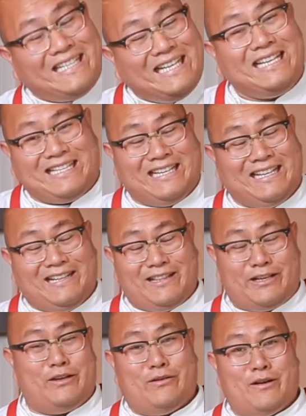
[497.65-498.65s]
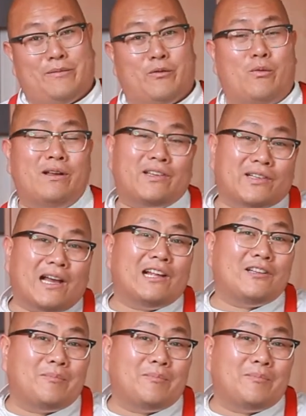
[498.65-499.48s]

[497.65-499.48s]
eat the cucumber? What size